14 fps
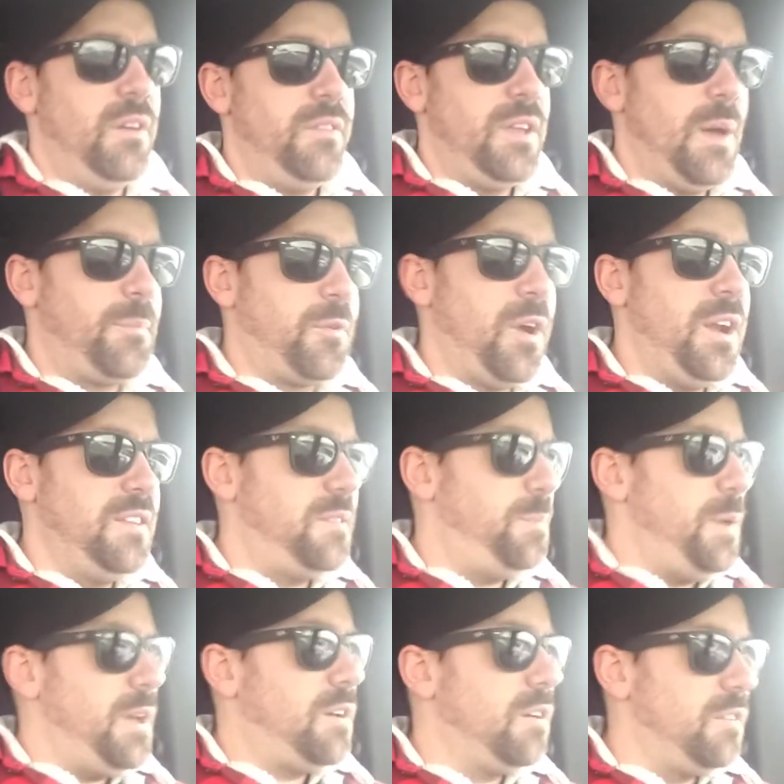the upgraded
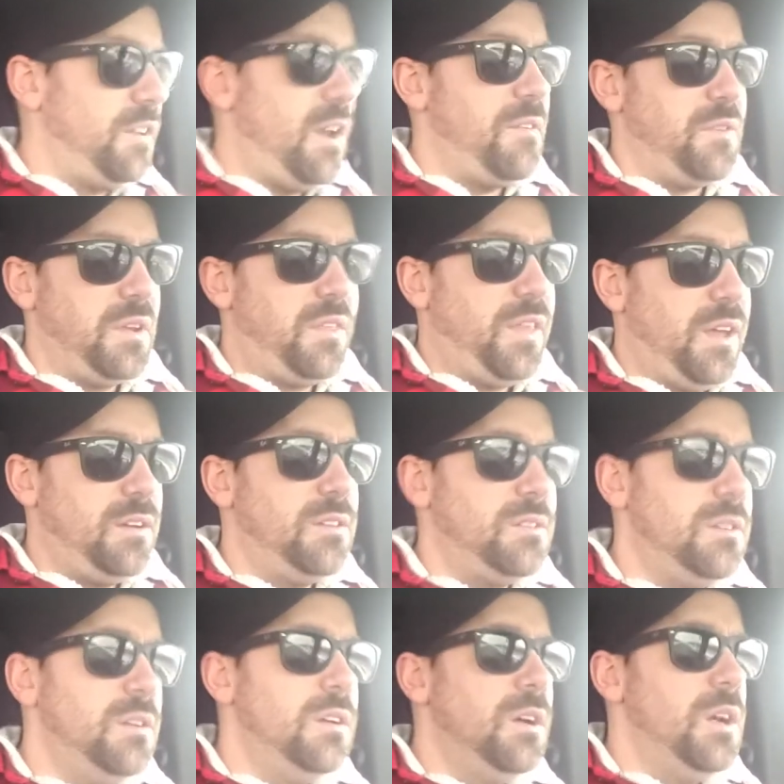speakers and everything.
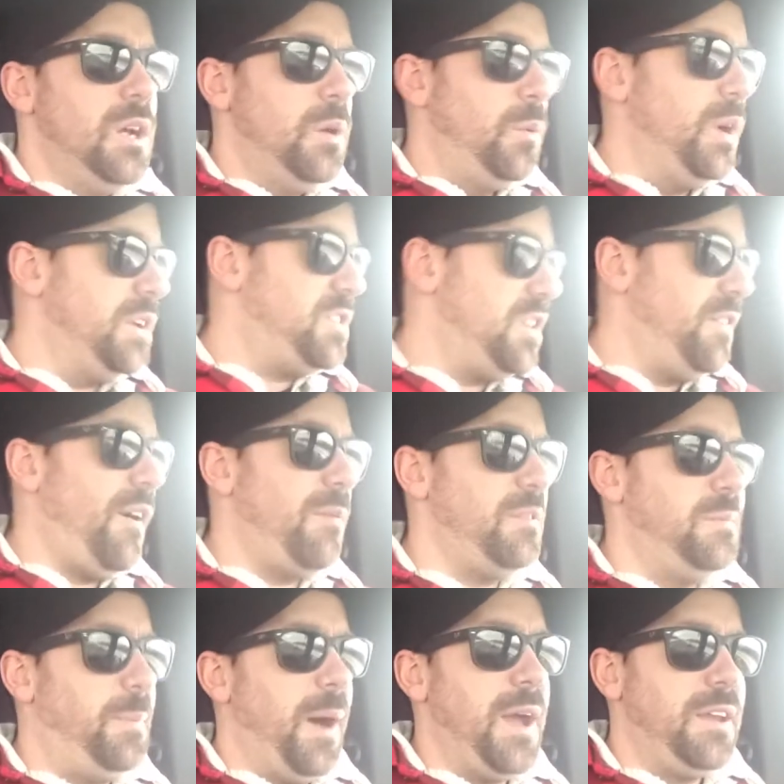Which, if I
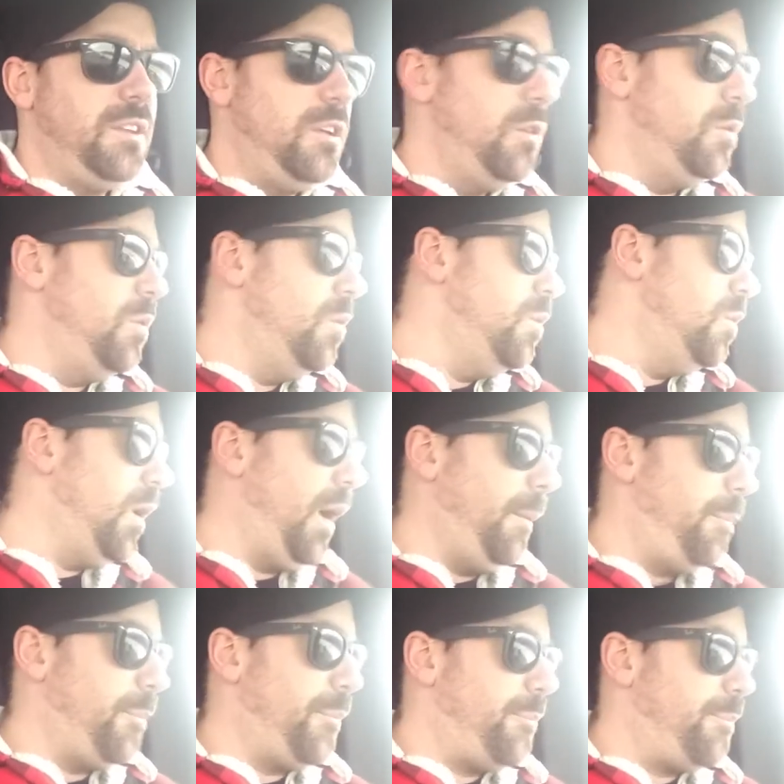was buying new, I
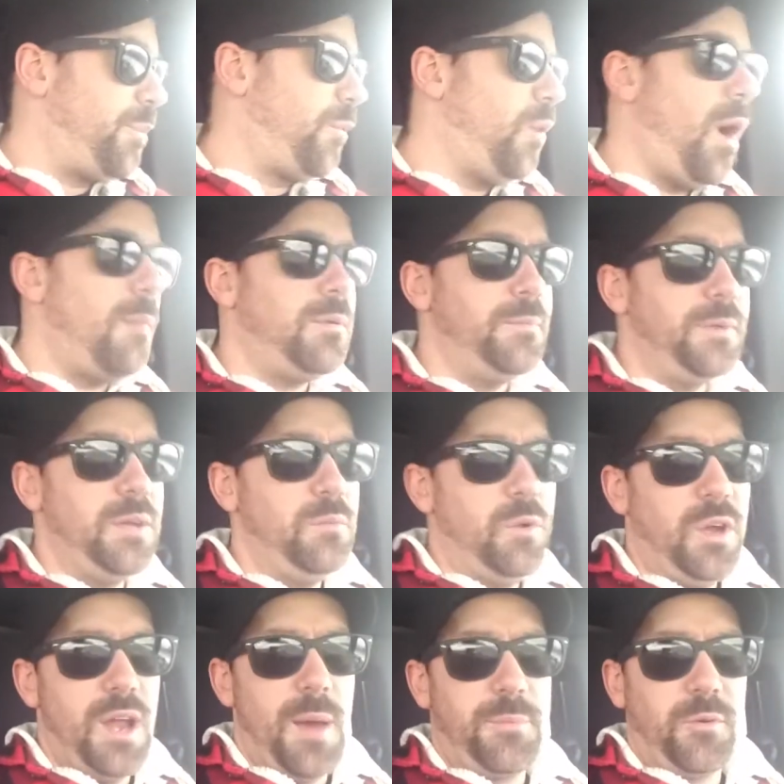probably
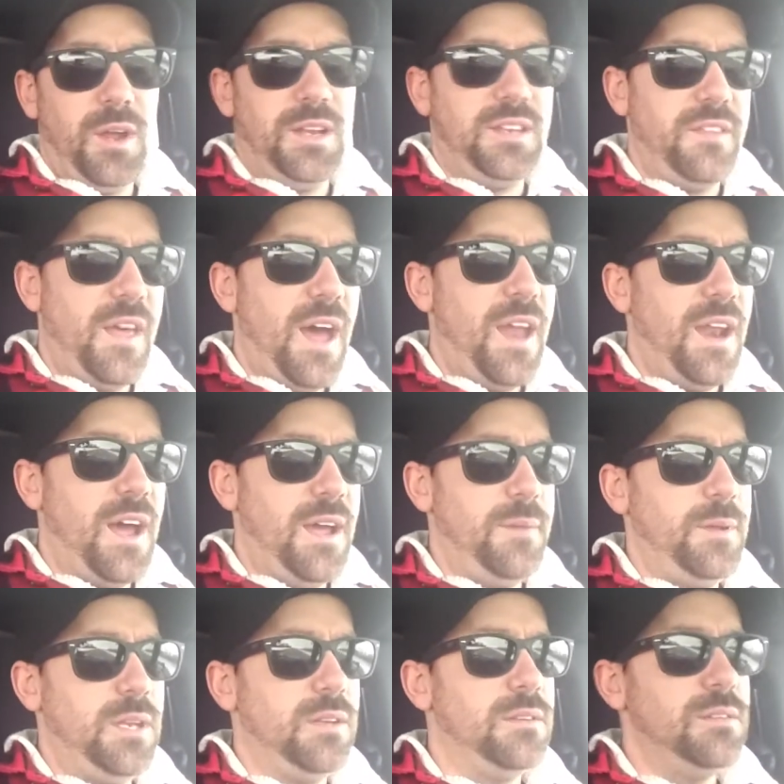would upgrade to that. I
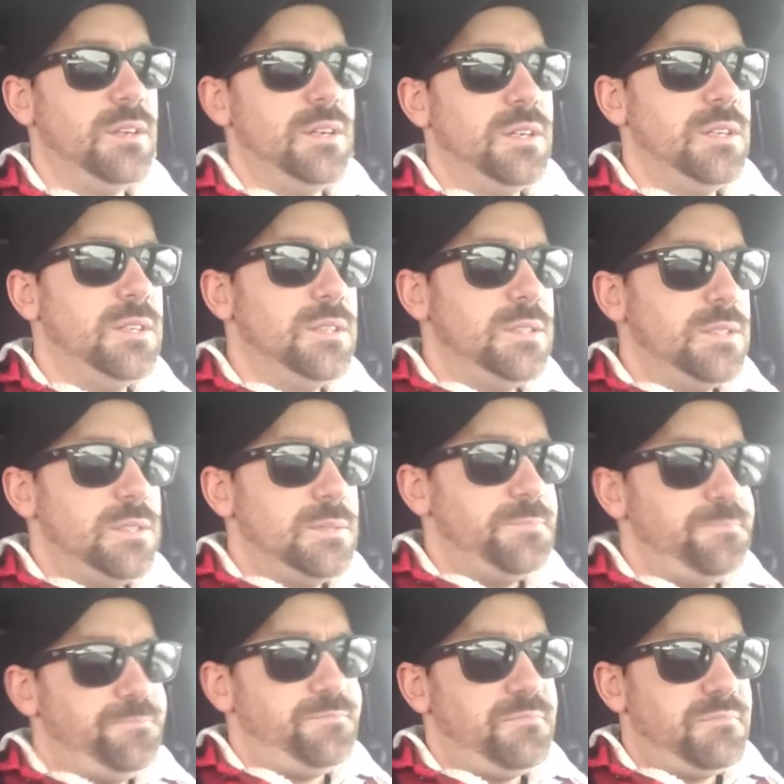mean,
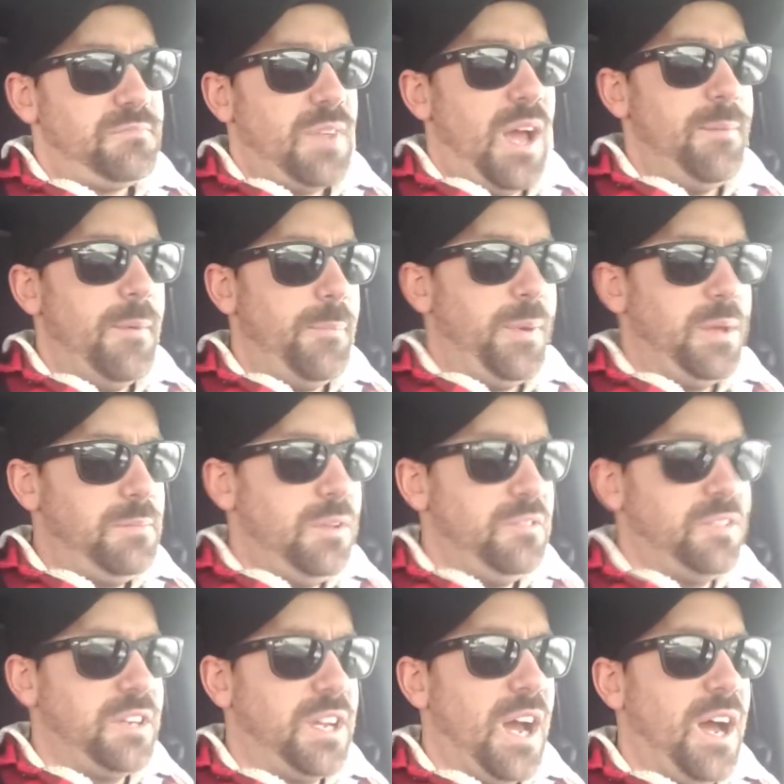I'm a big
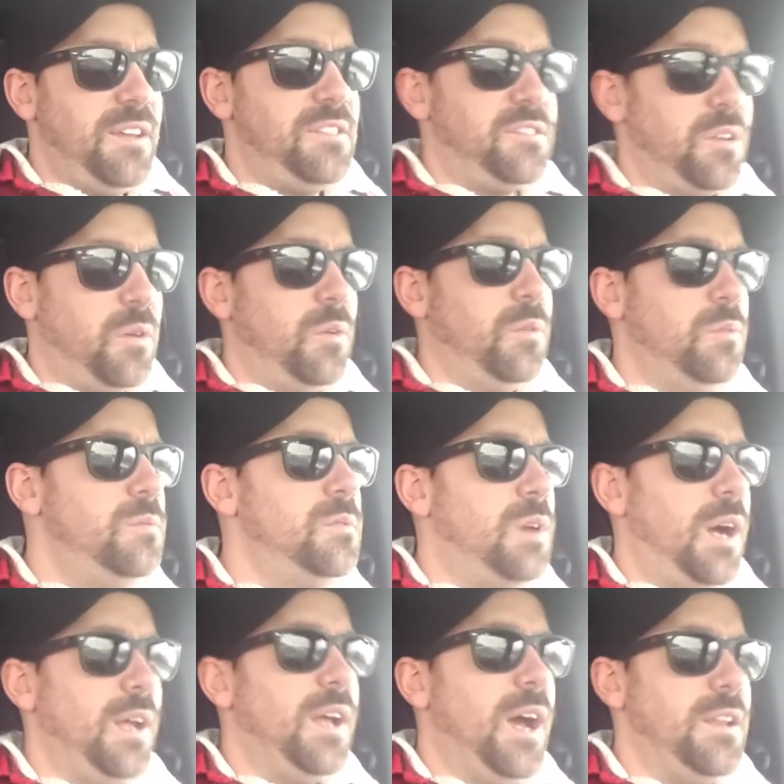music guy, so
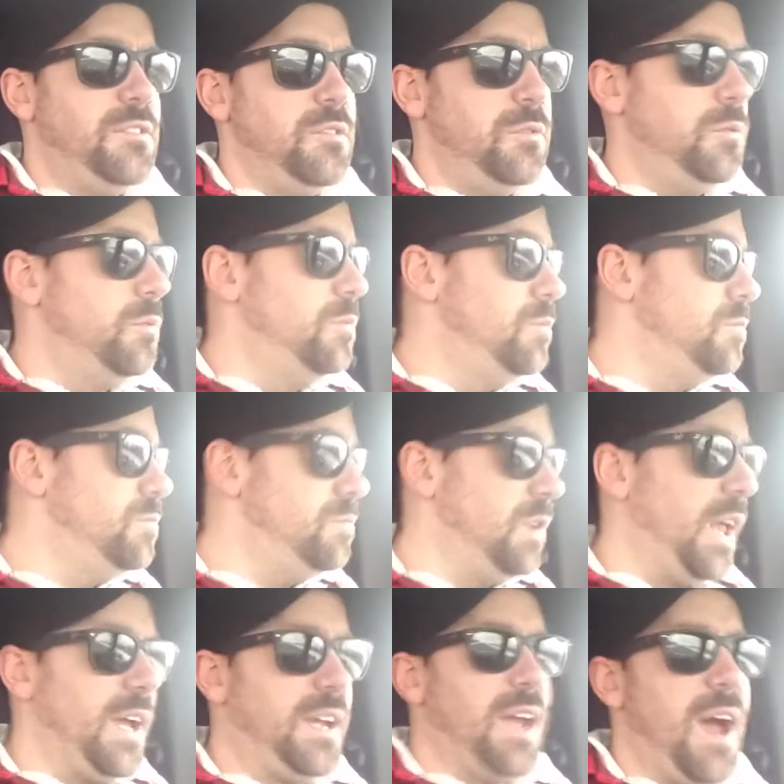I do
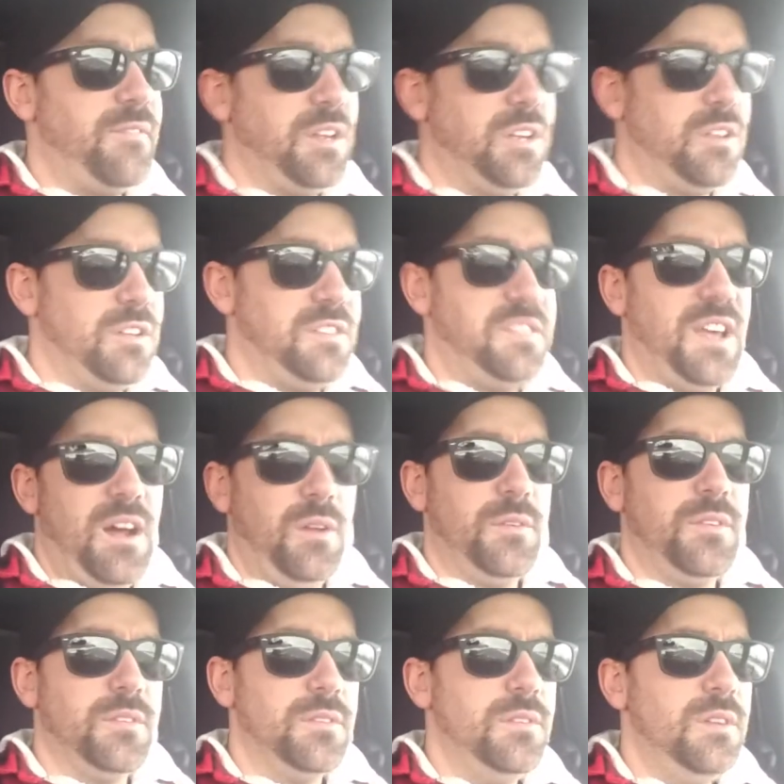like having good sound.
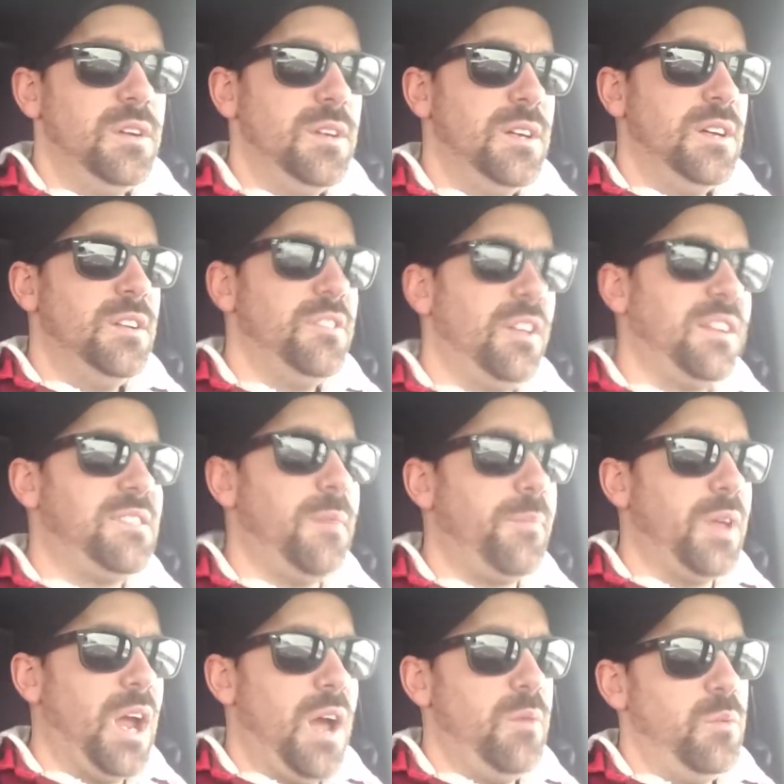So that's
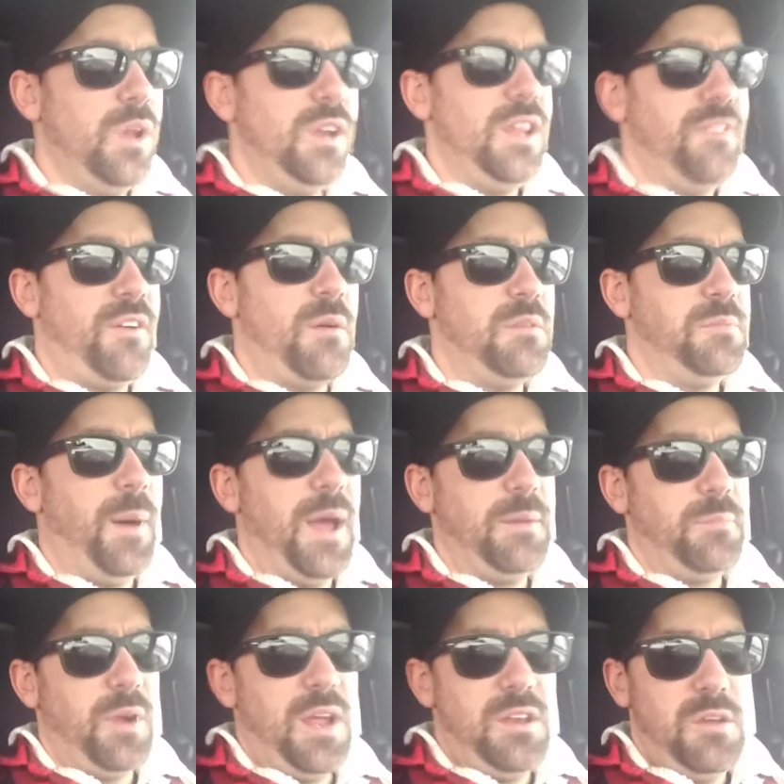something I would, if I was buying
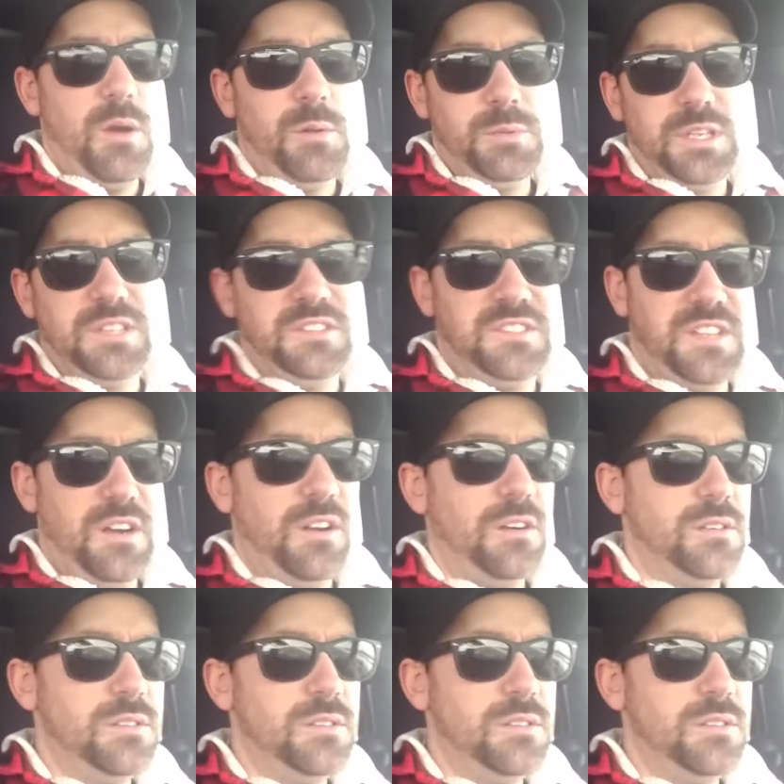brand new, I would consider.